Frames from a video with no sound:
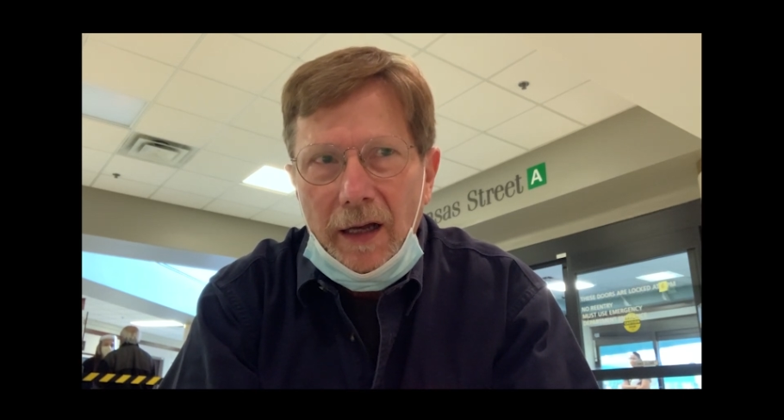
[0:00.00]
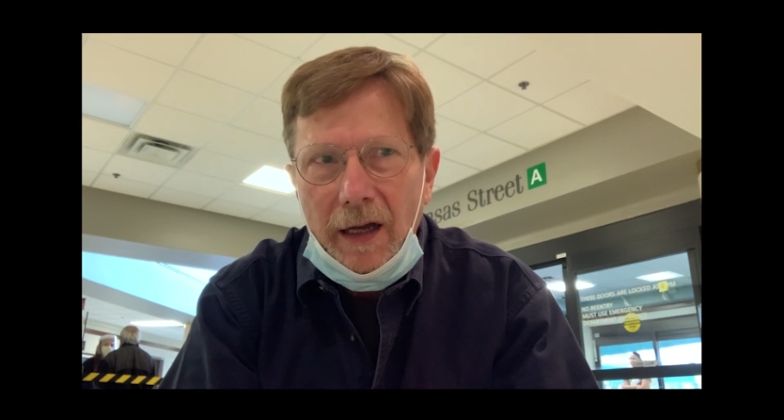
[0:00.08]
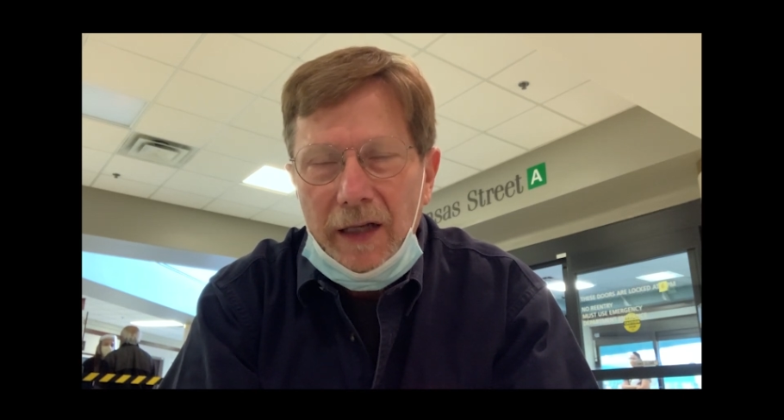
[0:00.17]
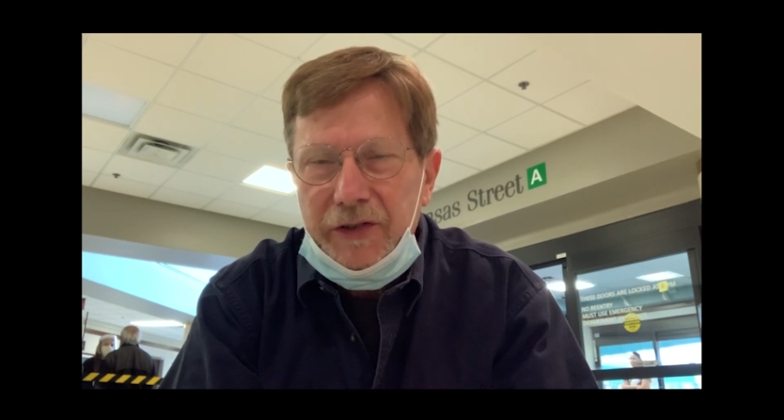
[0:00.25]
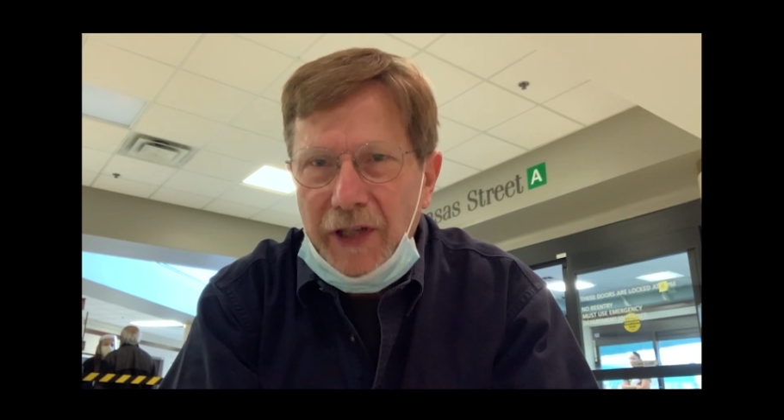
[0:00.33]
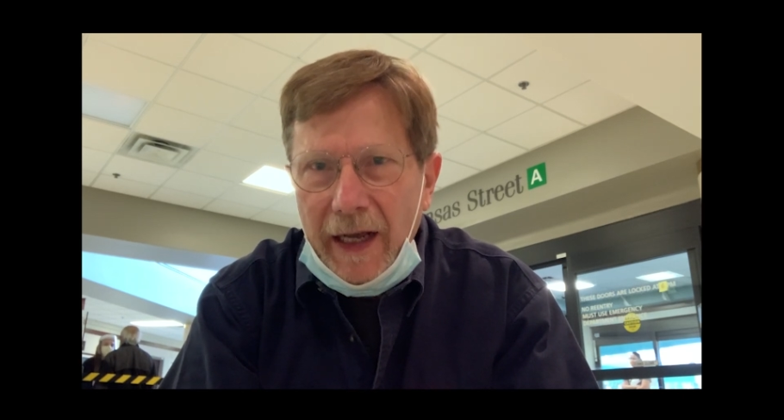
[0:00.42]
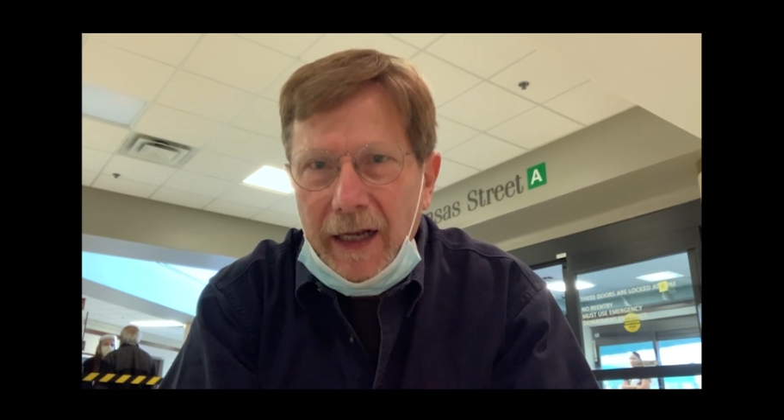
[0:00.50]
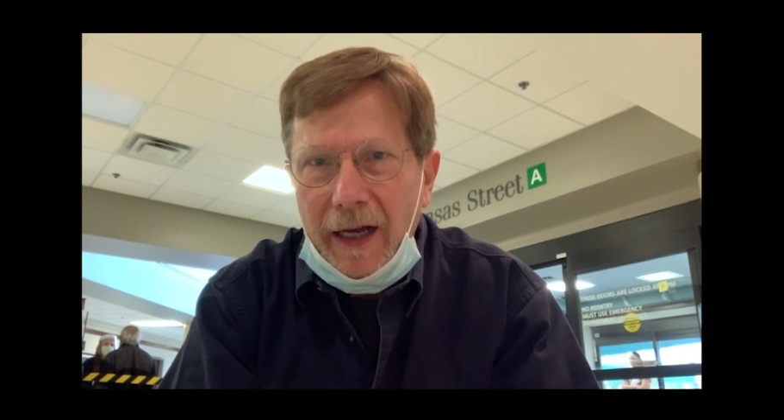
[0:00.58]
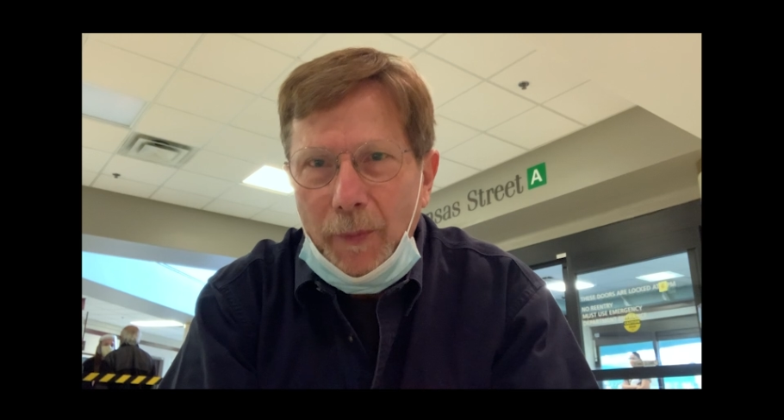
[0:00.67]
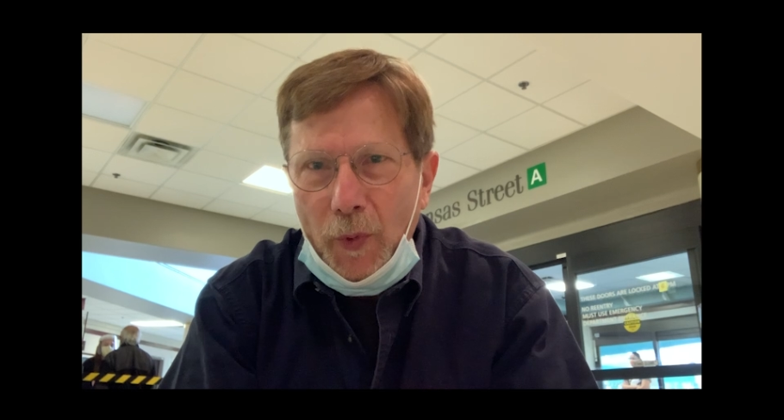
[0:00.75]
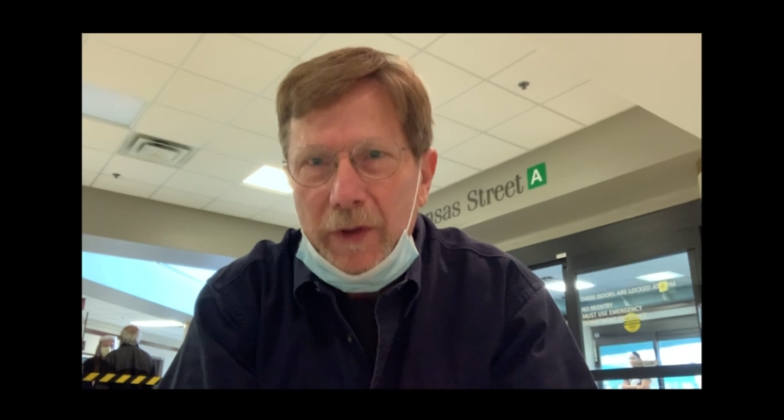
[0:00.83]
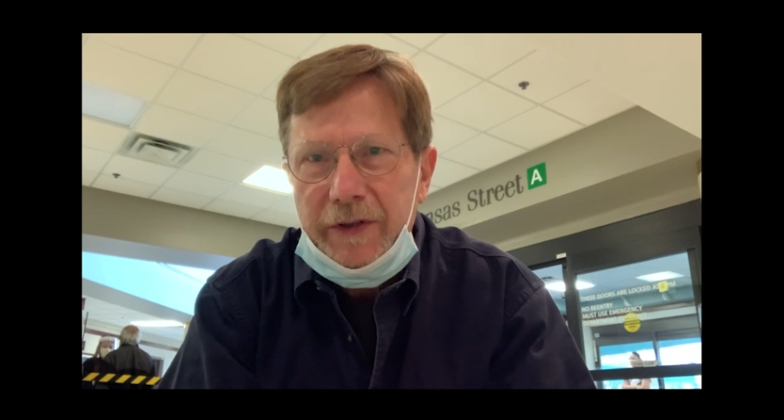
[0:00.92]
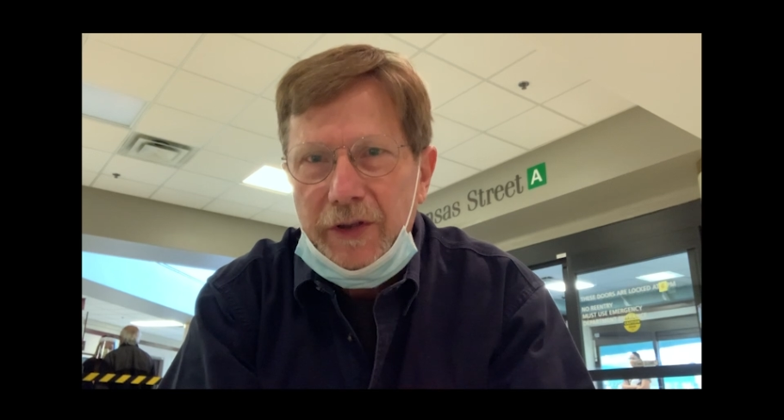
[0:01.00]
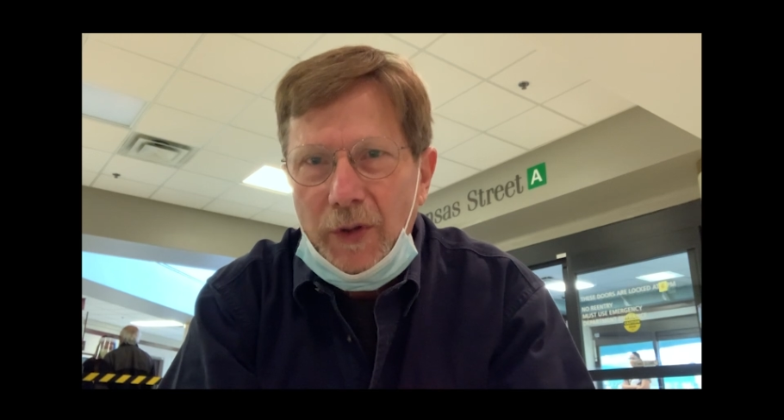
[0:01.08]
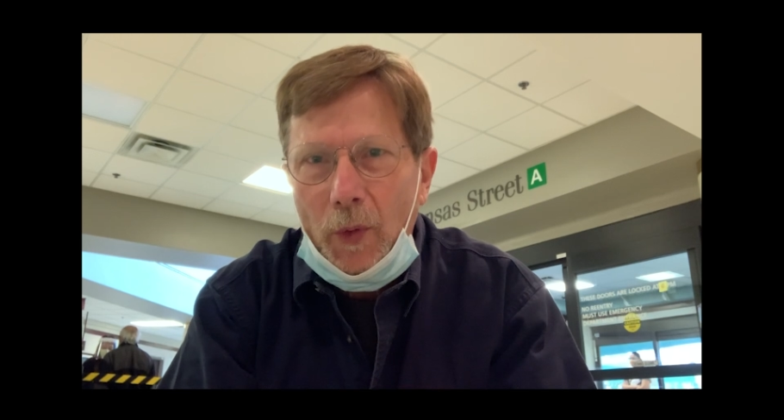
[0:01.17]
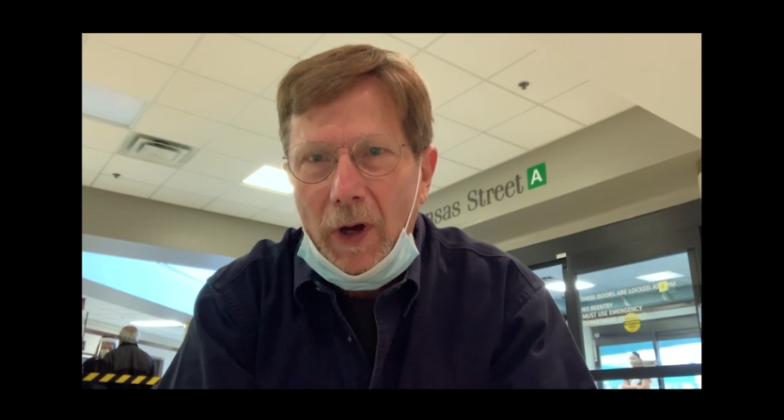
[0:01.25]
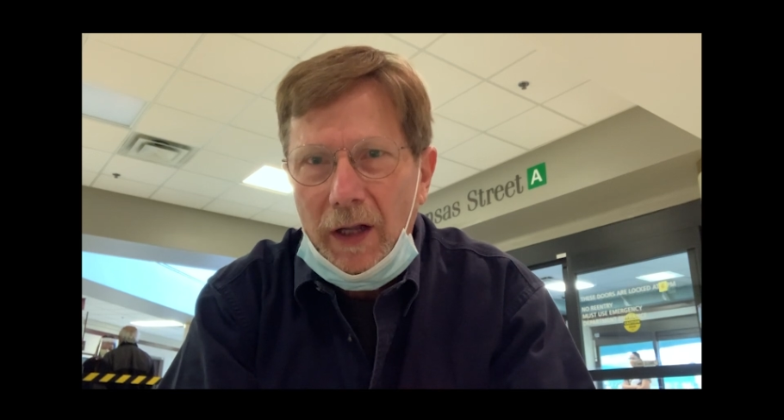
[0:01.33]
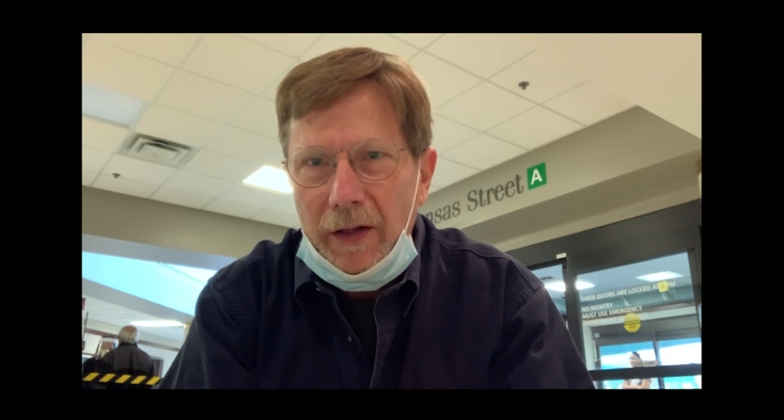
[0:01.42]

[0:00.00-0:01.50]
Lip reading: a checkup once in a while